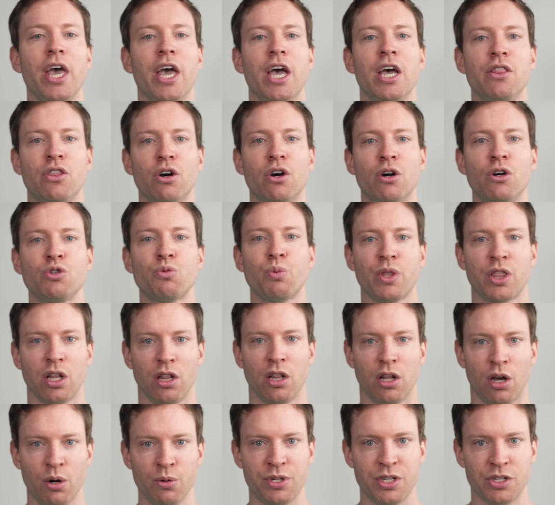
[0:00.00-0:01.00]
in those with
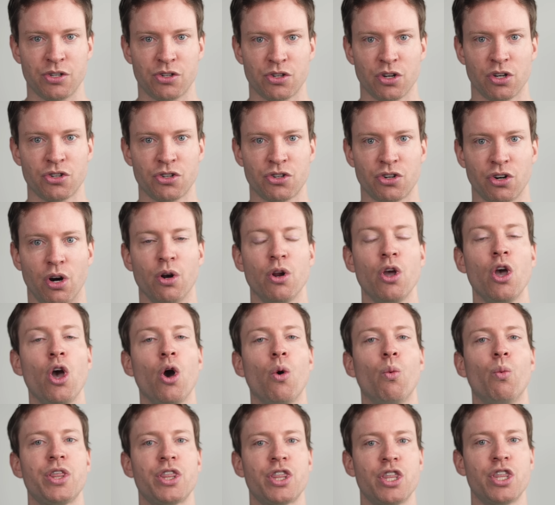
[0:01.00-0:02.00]
low testosterone
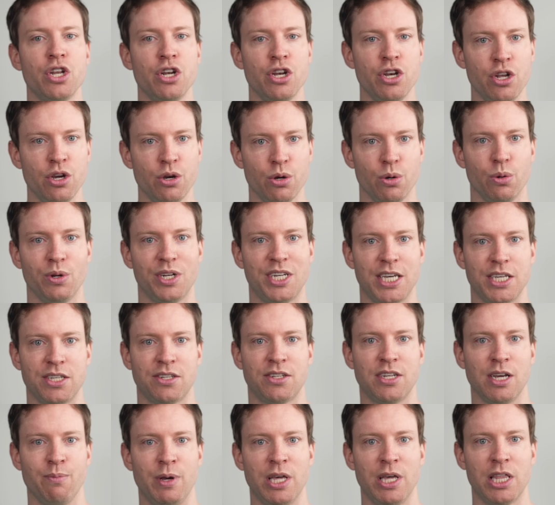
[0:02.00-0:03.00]
with the new
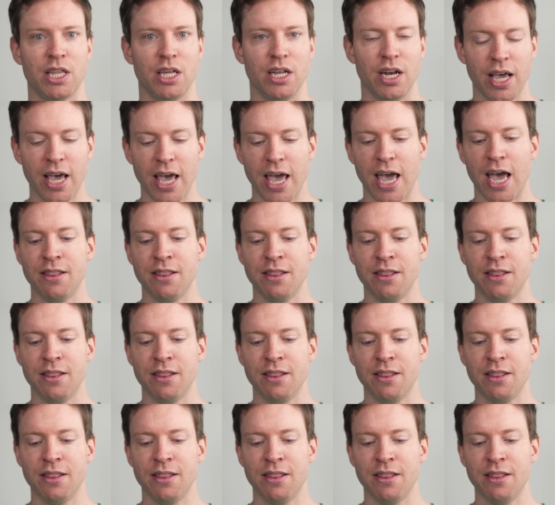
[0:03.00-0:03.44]
testing method,